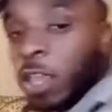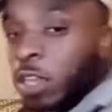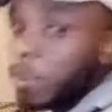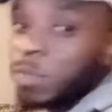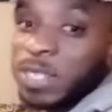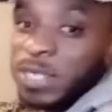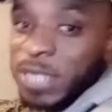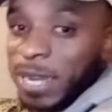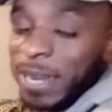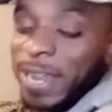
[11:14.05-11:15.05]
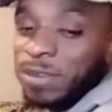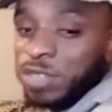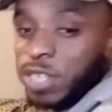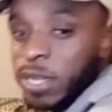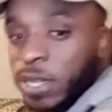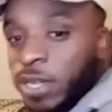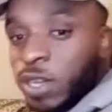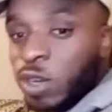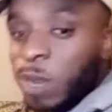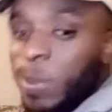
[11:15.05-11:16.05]
He's supposed to be sitting down chilling. You
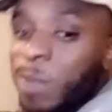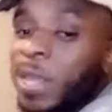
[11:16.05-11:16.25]
know what I mean?